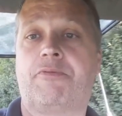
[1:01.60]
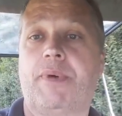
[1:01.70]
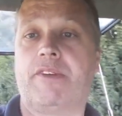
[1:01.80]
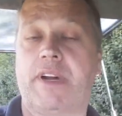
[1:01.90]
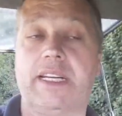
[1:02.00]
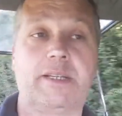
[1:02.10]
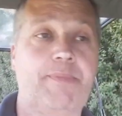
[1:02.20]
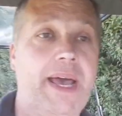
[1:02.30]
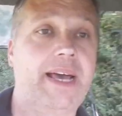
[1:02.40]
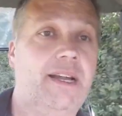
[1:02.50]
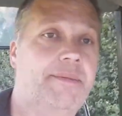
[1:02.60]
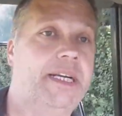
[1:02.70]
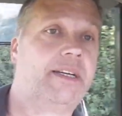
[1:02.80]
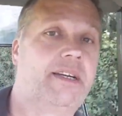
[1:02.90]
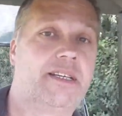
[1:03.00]
off being ready to bale. I
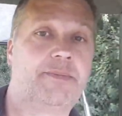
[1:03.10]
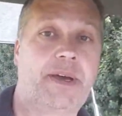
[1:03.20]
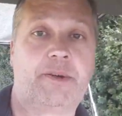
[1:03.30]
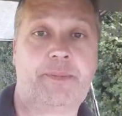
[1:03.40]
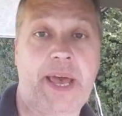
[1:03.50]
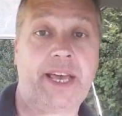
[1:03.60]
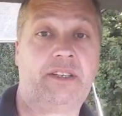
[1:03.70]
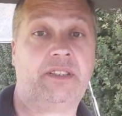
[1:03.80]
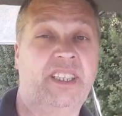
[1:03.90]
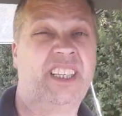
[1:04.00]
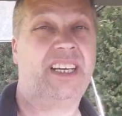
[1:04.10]
mean, I'd like to be able to bale